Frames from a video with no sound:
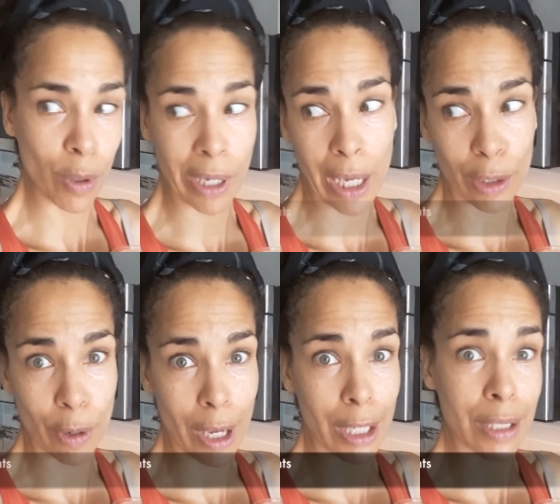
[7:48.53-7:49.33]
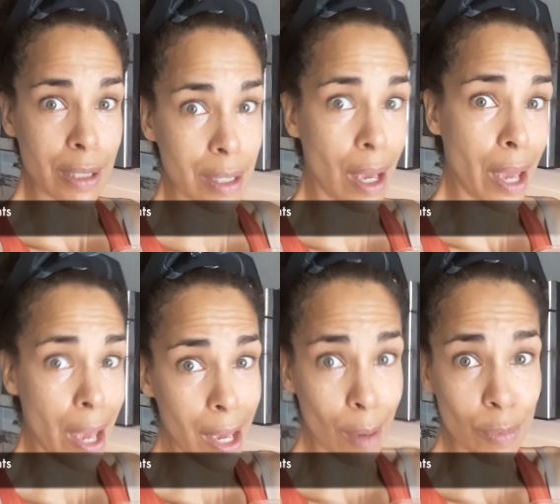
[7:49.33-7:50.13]
or Gatorade and say,
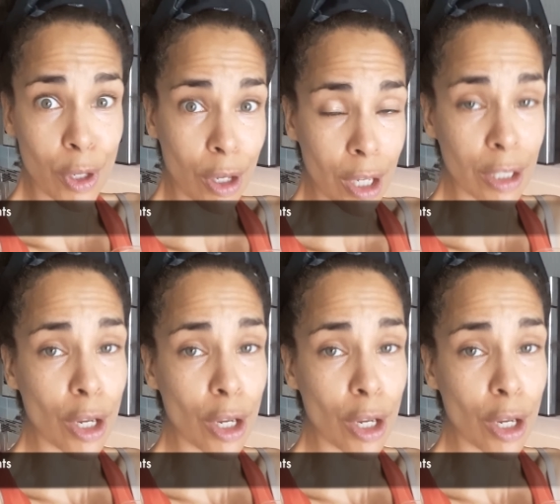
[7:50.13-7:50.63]
hey, I'm good.